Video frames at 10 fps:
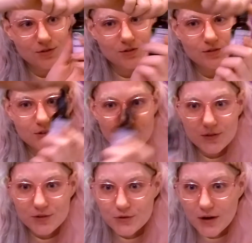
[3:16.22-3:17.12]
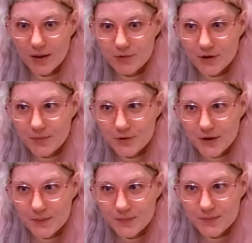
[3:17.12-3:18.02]
do, do, drop, drop,
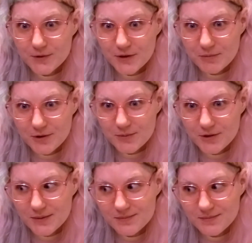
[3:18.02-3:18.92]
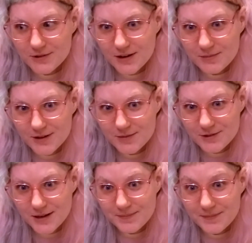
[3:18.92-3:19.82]
drop, drop, drop, drop, drop, drop,
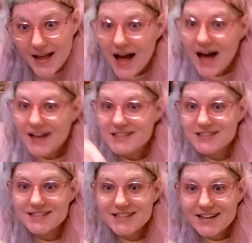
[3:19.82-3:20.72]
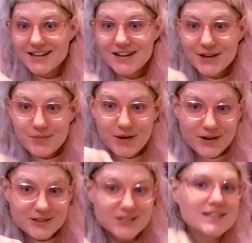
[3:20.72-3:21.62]
drop. Stir your
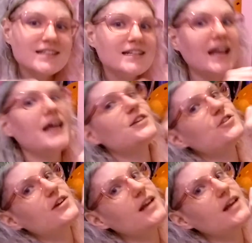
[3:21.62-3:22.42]
potion and drink it